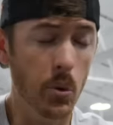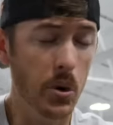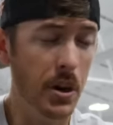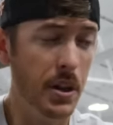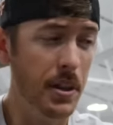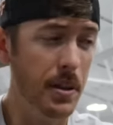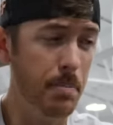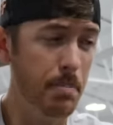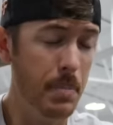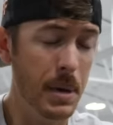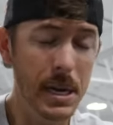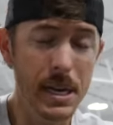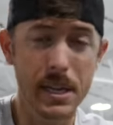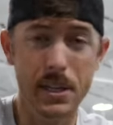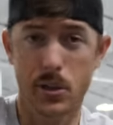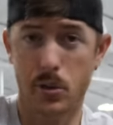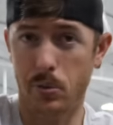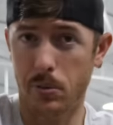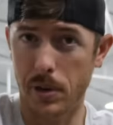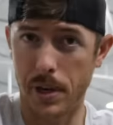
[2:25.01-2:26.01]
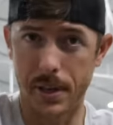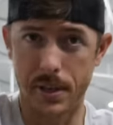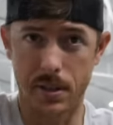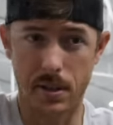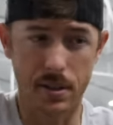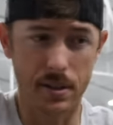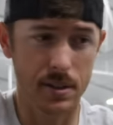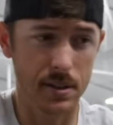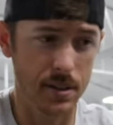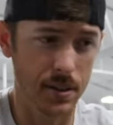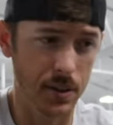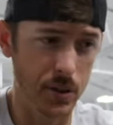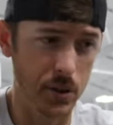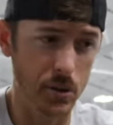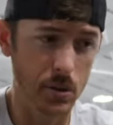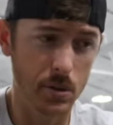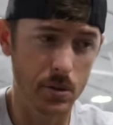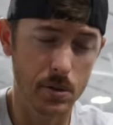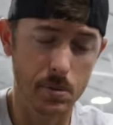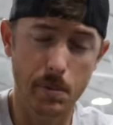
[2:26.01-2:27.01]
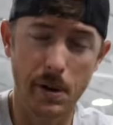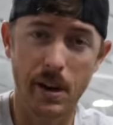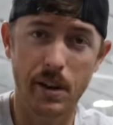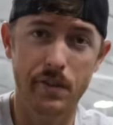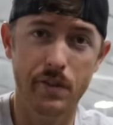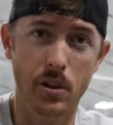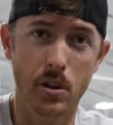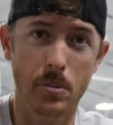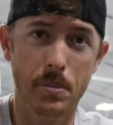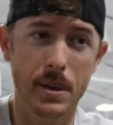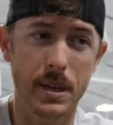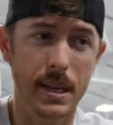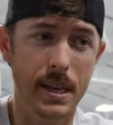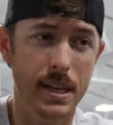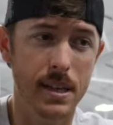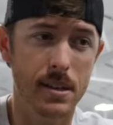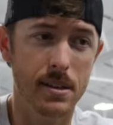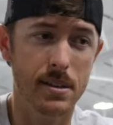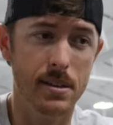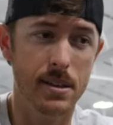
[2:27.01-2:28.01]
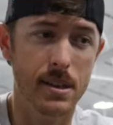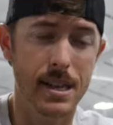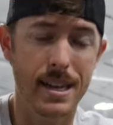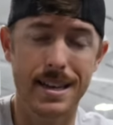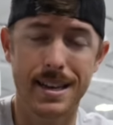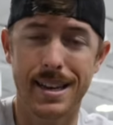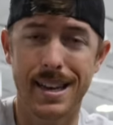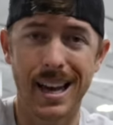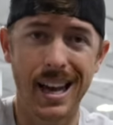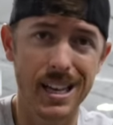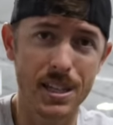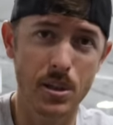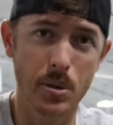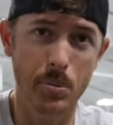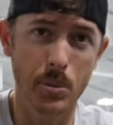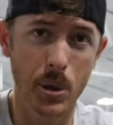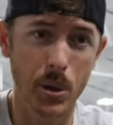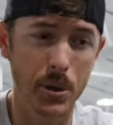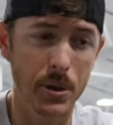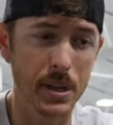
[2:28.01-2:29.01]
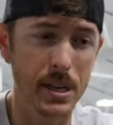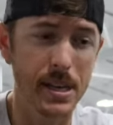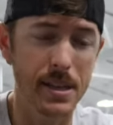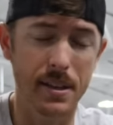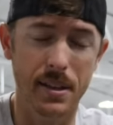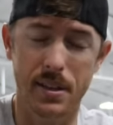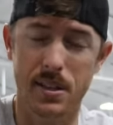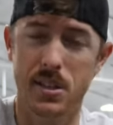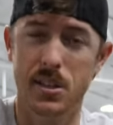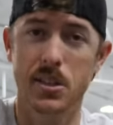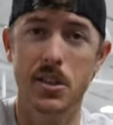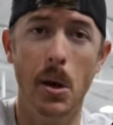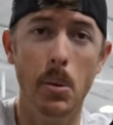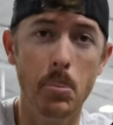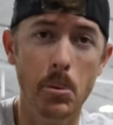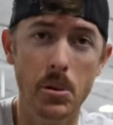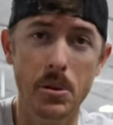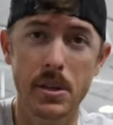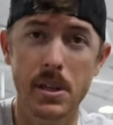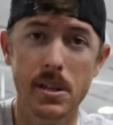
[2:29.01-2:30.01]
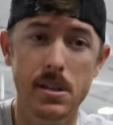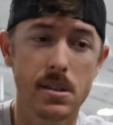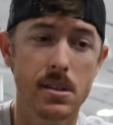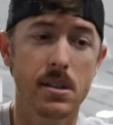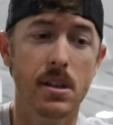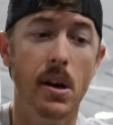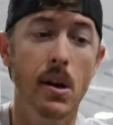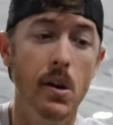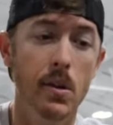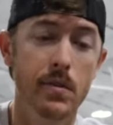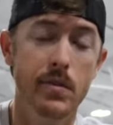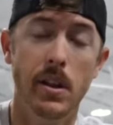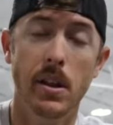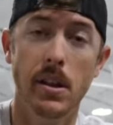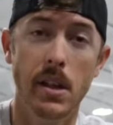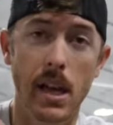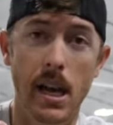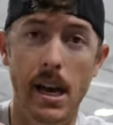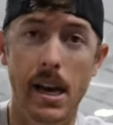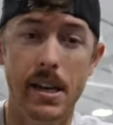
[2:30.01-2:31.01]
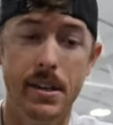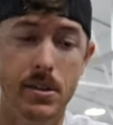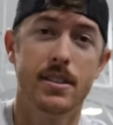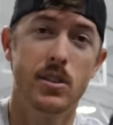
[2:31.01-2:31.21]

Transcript: One of the biggest reasons to use monofilament is the castability, the suppleness of the line.